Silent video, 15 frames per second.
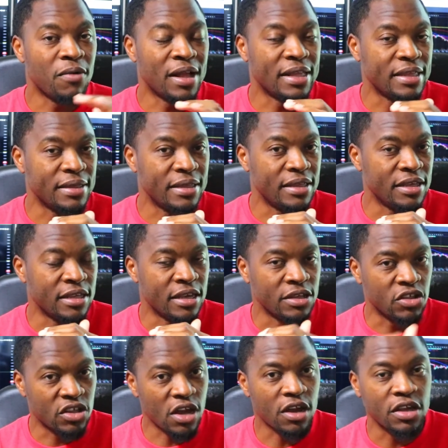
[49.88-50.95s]
what the
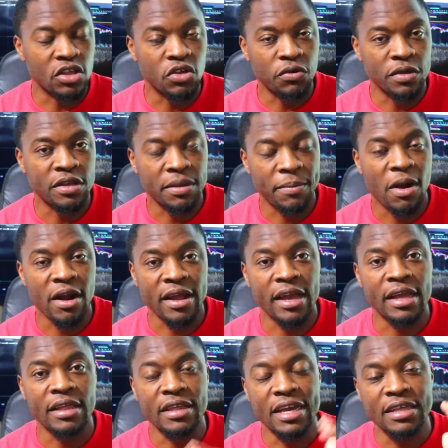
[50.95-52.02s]
stock is doing in the
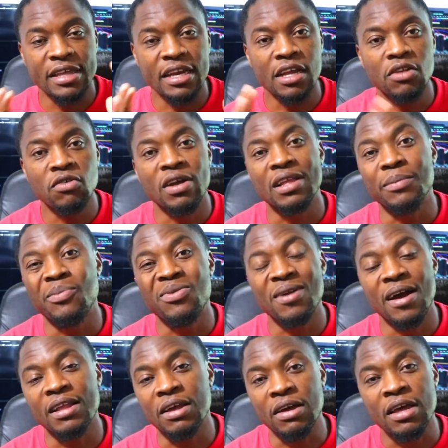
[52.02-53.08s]
market, let's take a look at the
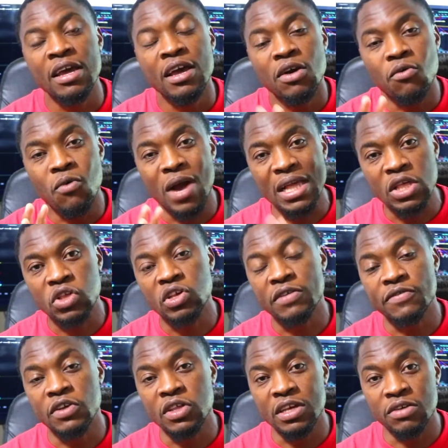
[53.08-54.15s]
product, what
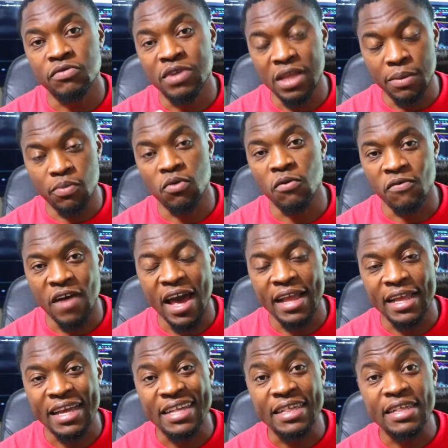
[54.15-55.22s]
service they're really
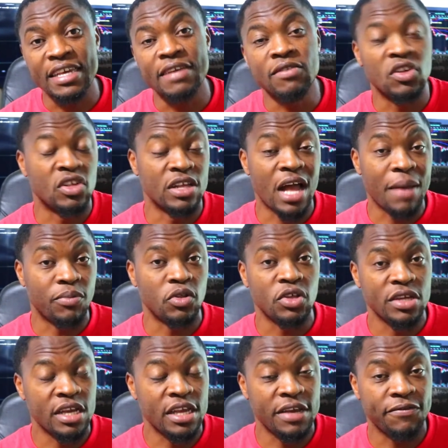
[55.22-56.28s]
providing, and see there's an
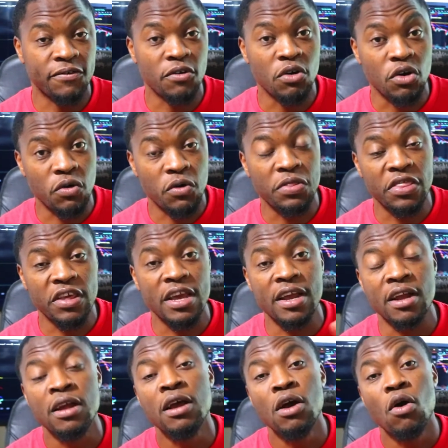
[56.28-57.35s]
opportunity for growth
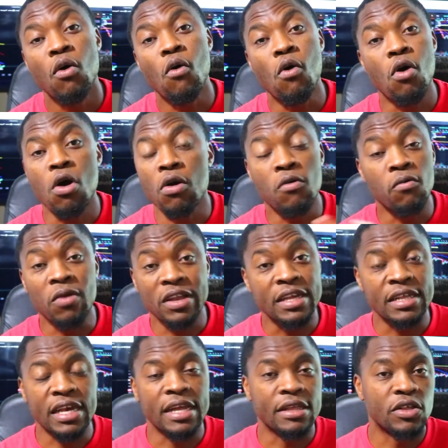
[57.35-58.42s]
here or what
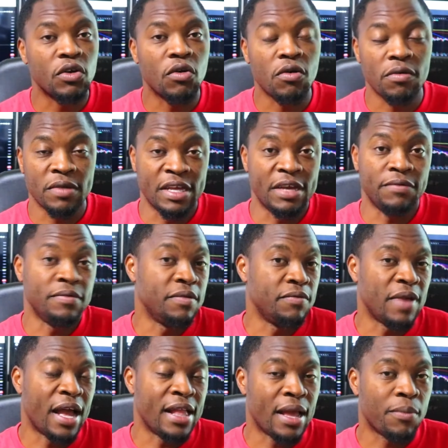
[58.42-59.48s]
is it. So I
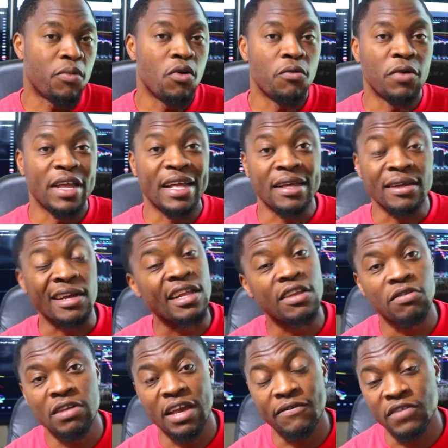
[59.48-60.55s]
mean, at that point, we can
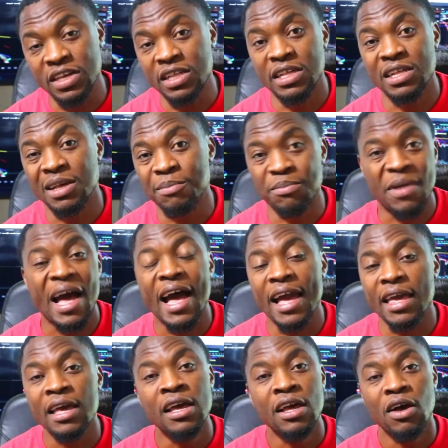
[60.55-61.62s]
conclude if this is a
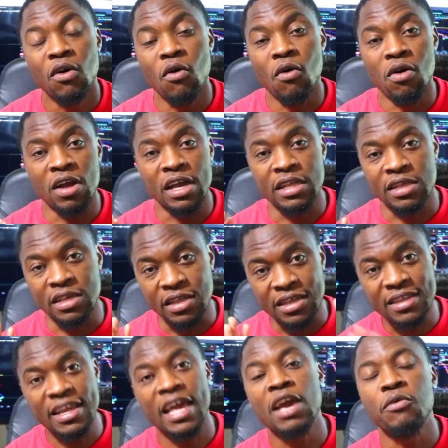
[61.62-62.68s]
buy or it's a
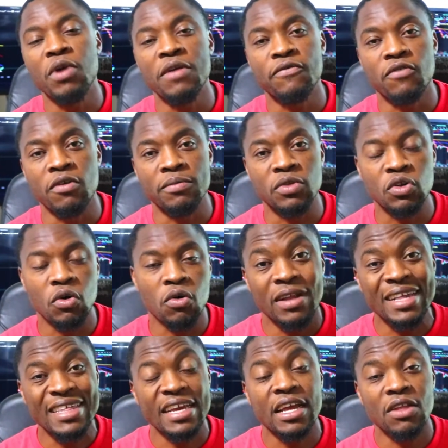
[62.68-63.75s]
stay away from. So
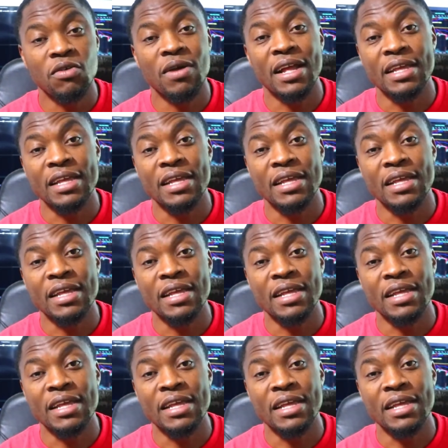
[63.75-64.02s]
let's take a look